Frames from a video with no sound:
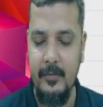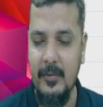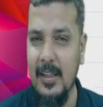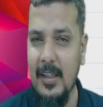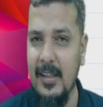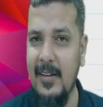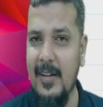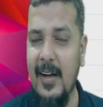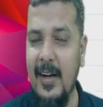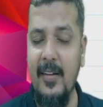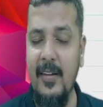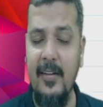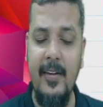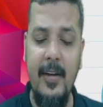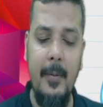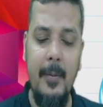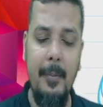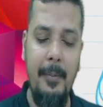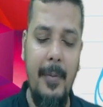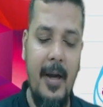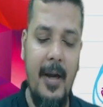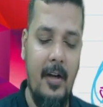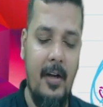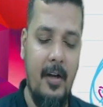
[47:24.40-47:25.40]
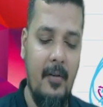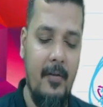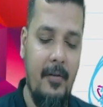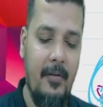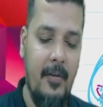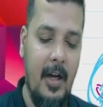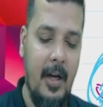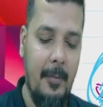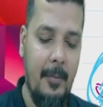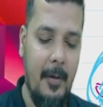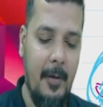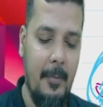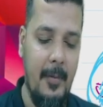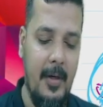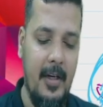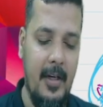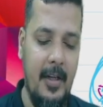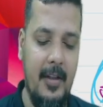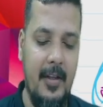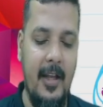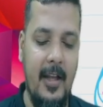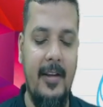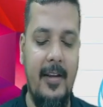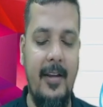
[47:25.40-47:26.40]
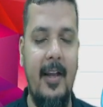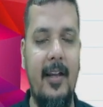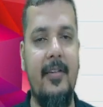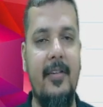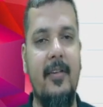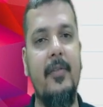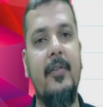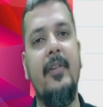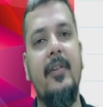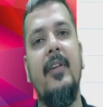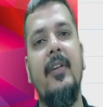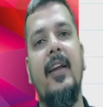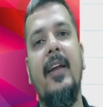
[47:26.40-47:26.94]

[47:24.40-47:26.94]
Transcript: That is the impact of amendment in healthcare services.